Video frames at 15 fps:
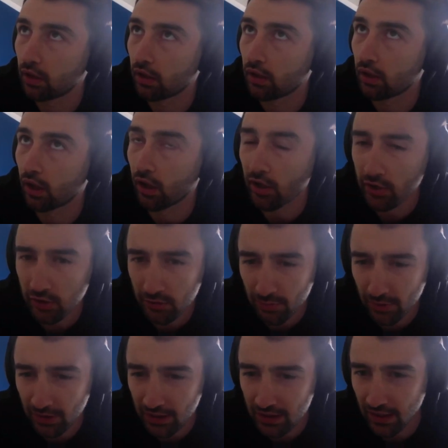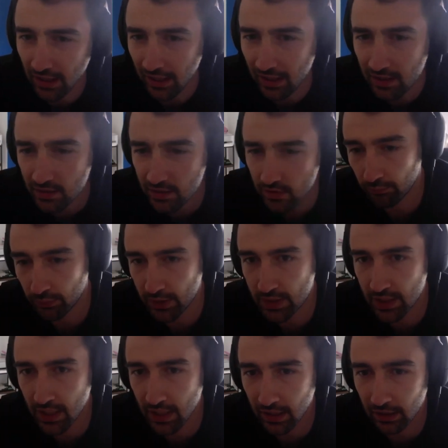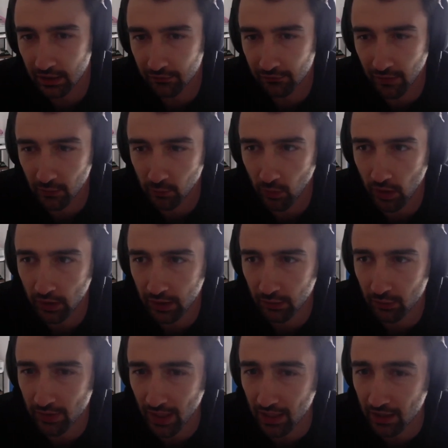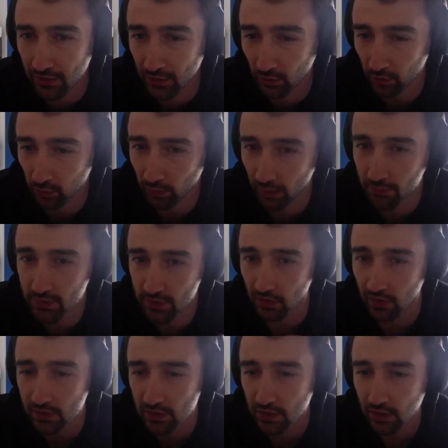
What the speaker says: Arguably, yes, particularly if they're working with anything on a website.